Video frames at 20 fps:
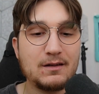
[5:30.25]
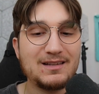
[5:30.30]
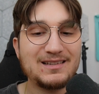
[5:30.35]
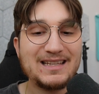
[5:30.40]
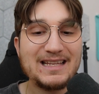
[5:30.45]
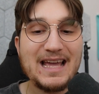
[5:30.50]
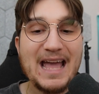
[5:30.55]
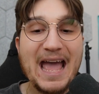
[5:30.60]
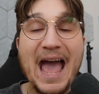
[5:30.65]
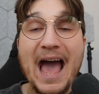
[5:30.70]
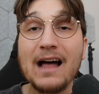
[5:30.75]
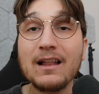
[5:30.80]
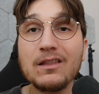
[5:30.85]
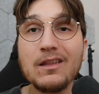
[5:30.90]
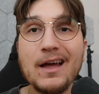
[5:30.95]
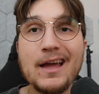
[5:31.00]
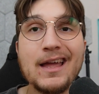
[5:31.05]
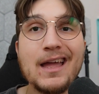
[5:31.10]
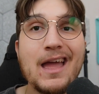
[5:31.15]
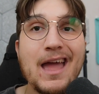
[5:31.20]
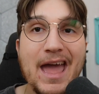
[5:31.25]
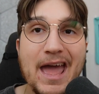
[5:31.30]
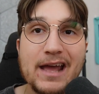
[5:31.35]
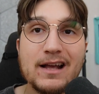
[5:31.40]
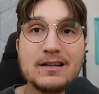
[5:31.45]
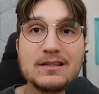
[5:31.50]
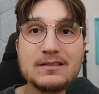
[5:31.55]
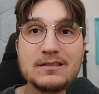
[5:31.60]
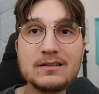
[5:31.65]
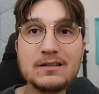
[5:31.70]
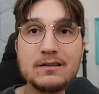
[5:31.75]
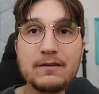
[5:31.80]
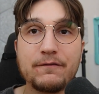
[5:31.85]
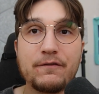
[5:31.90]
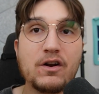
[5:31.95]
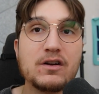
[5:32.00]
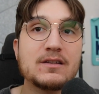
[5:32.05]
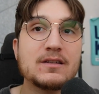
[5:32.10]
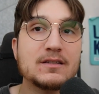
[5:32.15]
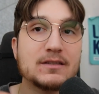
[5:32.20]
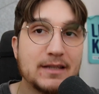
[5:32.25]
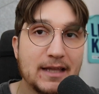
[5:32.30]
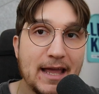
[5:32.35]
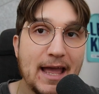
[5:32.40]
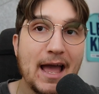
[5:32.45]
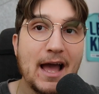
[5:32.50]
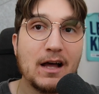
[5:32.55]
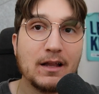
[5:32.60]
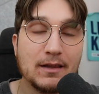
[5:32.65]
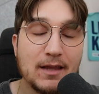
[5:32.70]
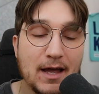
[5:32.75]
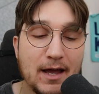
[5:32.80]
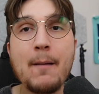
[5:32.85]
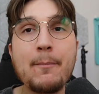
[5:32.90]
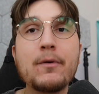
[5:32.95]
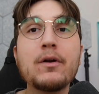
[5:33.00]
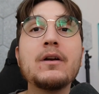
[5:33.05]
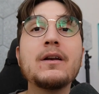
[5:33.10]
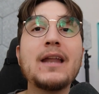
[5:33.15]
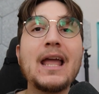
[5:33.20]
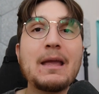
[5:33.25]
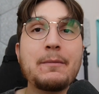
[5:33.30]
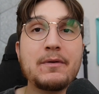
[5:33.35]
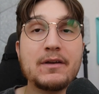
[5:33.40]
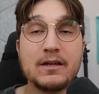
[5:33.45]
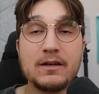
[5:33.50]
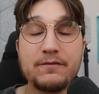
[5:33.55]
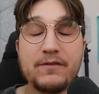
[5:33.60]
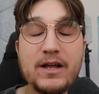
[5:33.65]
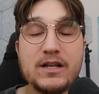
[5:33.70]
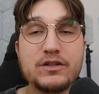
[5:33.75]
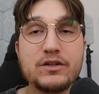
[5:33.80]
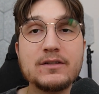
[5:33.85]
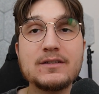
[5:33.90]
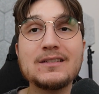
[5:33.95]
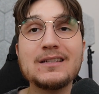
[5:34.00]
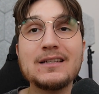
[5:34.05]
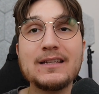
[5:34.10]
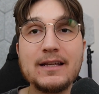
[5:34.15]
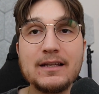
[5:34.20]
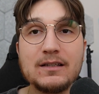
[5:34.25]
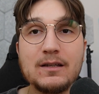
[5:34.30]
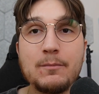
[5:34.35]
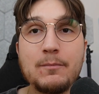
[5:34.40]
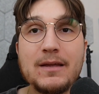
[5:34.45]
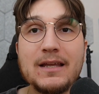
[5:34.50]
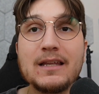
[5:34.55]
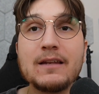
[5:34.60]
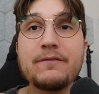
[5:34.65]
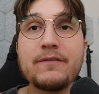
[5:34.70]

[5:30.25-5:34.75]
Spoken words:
The Ally X versus the Ally. Proper naming conventions need to be